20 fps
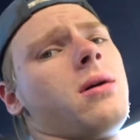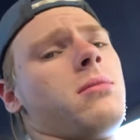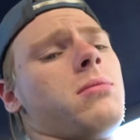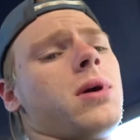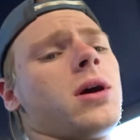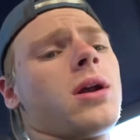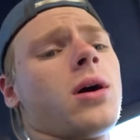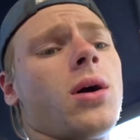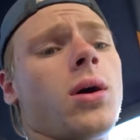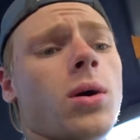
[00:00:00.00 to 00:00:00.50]

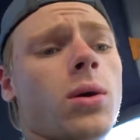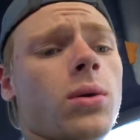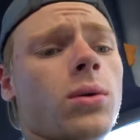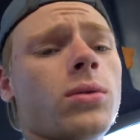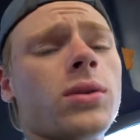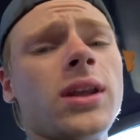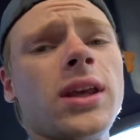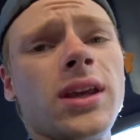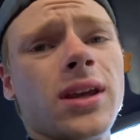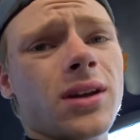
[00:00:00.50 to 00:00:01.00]
But
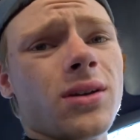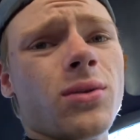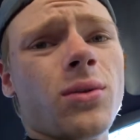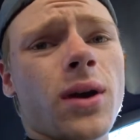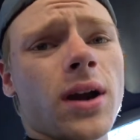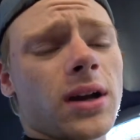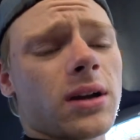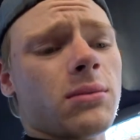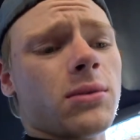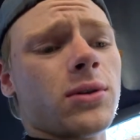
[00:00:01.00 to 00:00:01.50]
holy
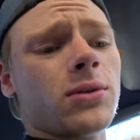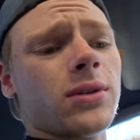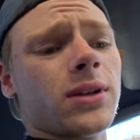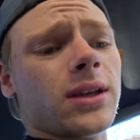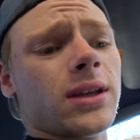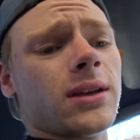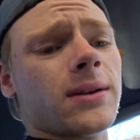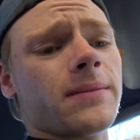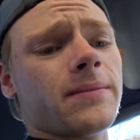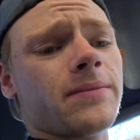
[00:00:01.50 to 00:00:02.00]

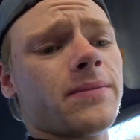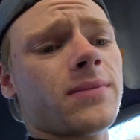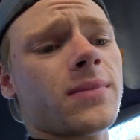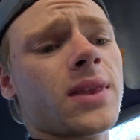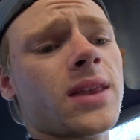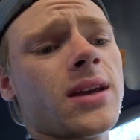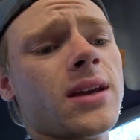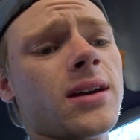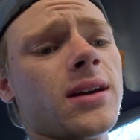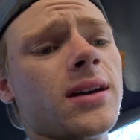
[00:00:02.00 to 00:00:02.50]
guacamole.
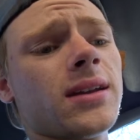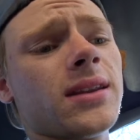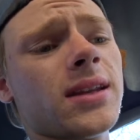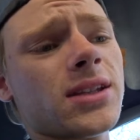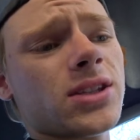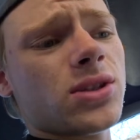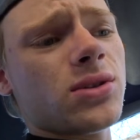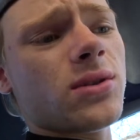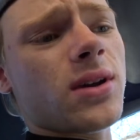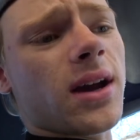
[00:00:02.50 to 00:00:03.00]

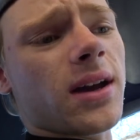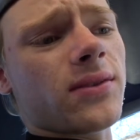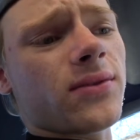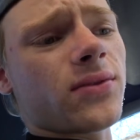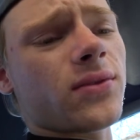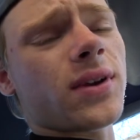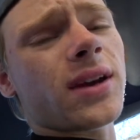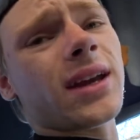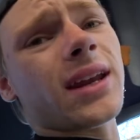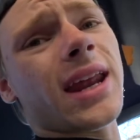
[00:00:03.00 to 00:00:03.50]
Unless you got
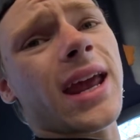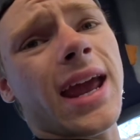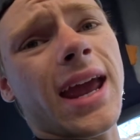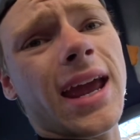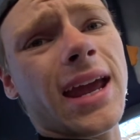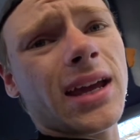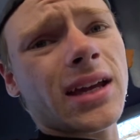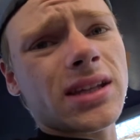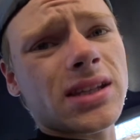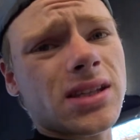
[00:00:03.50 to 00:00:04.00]
freaking
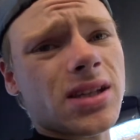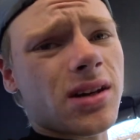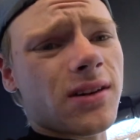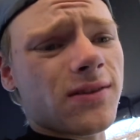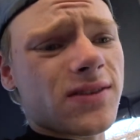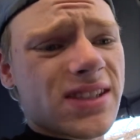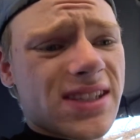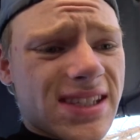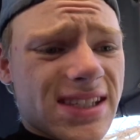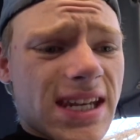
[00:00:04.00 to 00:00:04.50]
hands
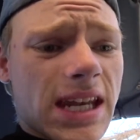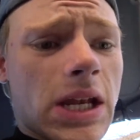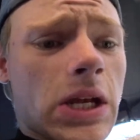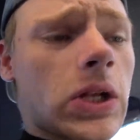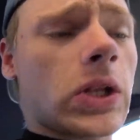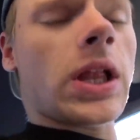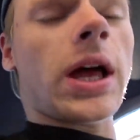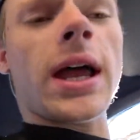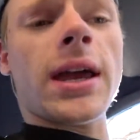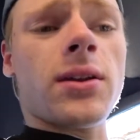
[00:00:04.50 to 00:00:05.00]
of
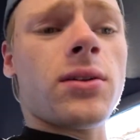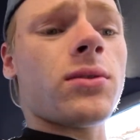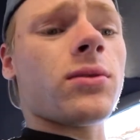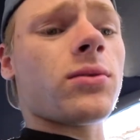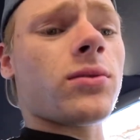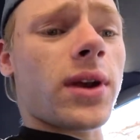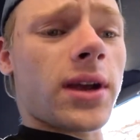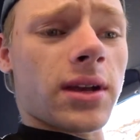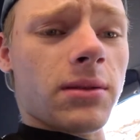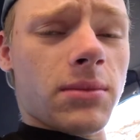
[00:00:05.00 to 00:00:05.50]
steel, I don't
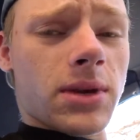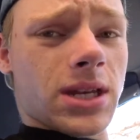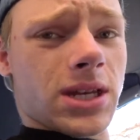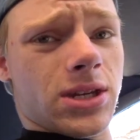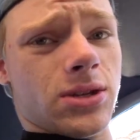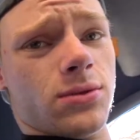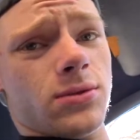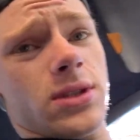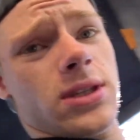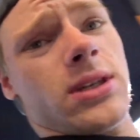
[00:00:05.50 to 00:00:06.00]
recommend
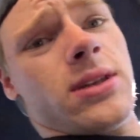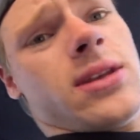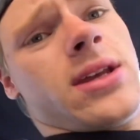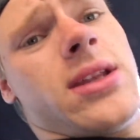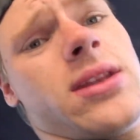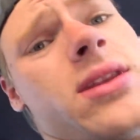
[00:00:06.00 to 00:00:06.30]
using that